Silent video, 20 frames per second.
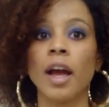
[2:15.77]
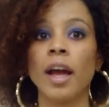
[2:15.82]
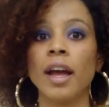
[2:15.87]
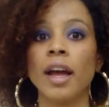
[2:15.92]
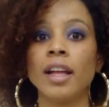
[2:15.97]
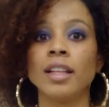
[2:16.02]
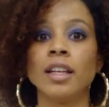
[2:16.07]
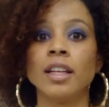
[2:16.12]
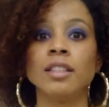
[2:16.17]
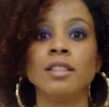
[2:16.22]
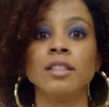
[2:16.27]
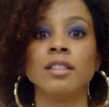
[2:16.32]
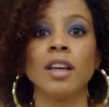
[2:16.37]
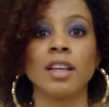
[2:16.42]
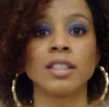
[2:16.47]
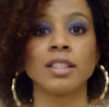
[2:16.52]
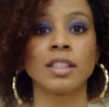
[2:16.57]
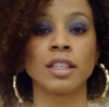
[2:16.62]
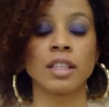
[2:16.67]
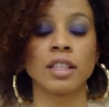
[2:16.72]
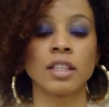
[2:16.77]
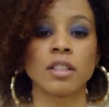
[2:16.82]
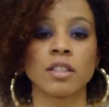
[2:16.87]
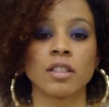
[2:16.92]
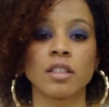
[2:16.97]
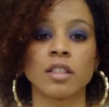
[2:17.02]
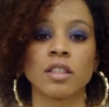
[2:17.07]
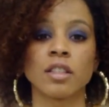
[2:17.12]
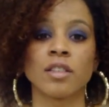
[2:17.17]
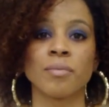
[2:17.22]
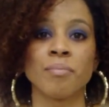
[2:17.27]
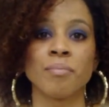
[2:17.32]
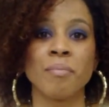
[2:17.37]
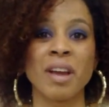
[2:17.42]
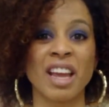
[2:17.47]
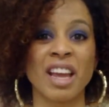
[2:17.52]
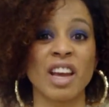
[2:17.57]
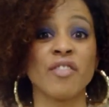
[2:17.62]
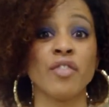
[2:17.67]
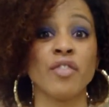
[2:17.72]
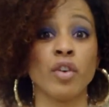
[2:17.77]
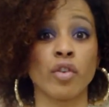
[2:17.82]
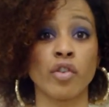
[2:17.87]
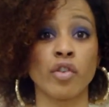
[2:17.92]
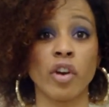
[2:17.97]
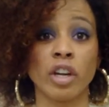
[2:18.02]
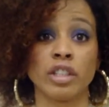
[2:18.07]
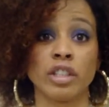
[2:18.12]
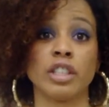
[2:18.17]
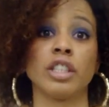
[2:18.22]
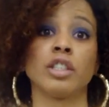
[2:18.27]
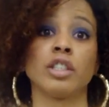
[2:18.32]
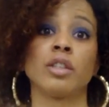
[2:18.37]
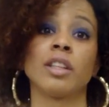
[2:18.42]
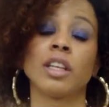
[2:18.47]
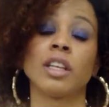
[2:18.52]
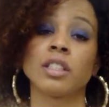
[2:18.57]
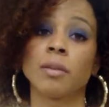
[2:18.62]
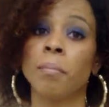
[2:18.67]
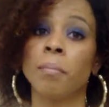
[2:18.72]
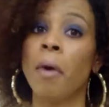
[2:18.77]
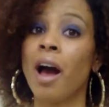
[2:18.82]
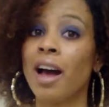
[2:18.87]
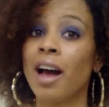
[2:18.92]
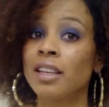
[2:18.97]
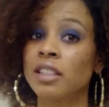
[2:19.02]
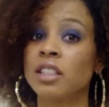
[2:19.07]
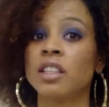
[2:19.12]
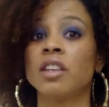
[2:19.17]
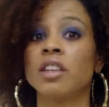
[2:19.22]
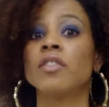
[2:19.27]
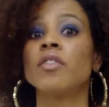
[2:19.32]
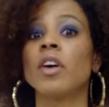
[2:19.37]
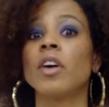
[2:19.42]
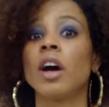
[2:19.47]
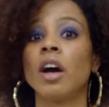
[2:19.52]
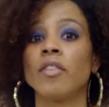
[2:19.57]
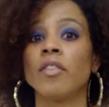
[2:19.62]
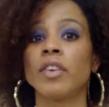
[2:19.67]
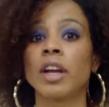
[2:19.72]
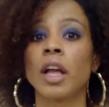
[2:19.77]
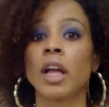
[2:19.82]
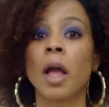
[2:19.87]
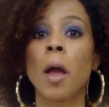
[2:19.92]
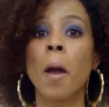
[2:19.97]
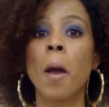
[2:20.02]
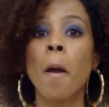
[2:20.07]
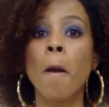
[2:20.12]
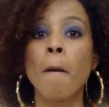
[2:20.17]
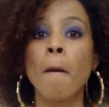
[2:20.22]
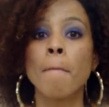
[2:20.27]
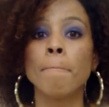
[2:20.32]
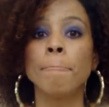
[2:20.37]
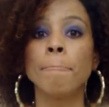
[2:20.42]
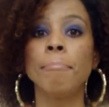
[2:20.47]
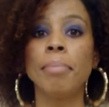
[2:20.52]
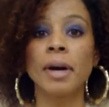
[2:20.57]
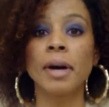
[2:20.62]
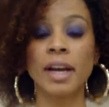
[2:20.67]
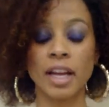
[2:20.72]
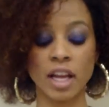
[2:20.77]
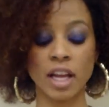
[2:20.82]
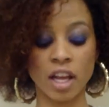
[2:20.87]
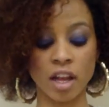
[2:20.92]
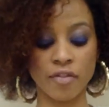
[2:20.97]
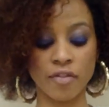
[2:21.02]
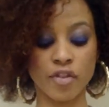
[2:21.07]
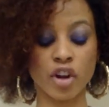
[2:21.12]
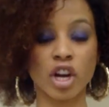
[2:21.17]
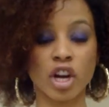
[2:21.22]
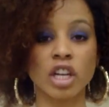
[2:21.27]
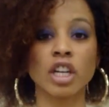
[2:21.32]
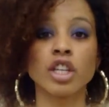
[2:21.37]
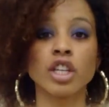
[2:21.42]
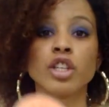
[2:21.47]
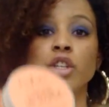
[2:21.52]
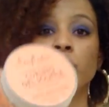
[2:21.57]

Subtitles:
and it doesn't make it feel crunchy. So that's a positive of it. But if you're going to